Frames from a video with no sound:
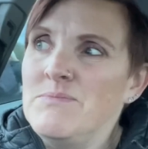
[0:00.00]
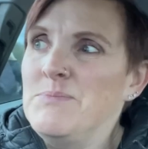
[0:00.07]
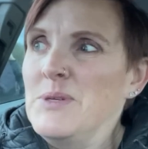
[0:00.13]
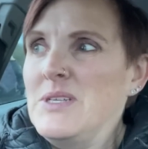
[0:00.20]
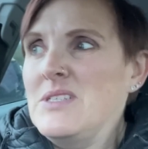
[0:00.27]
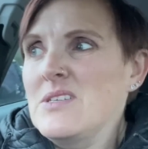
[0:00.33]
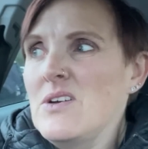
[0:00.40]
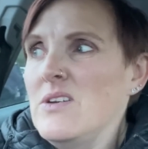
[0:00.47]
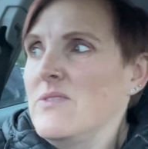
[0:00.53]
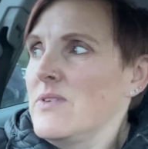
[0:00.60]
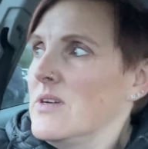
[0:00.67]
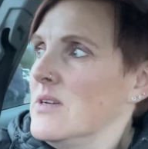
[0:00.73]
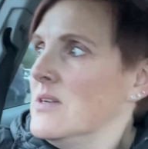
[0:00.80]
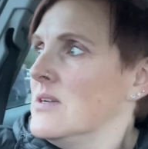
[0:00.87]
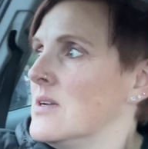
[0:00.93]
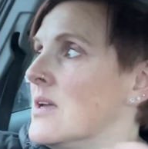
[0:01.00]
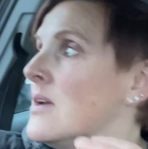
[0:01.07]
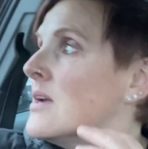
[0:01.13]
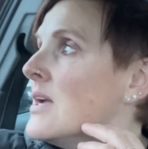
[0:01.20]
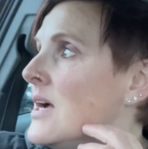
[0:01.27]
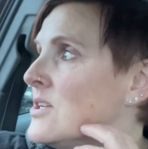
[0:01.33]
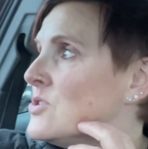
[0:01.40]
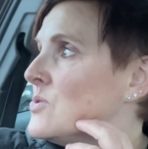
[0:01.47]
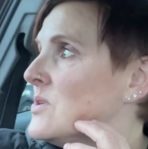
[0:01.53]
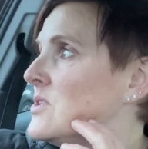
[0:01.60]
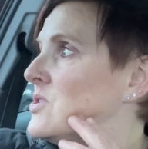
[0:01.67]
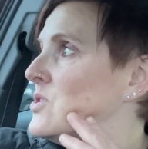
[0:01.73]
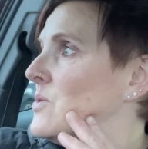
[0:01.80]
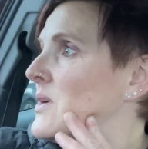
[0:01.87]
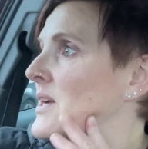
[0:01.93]
but it's kind of a
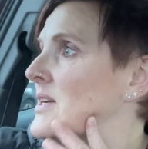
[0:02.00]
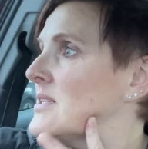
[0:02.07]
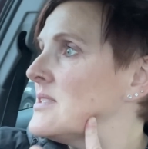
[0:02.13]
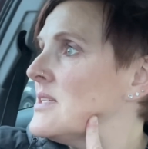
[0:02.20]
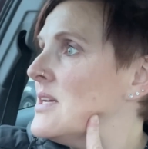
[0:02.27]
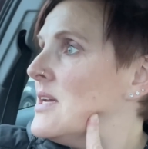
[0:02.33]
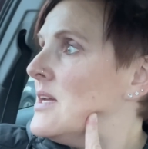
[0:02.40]
catch-22, I guess.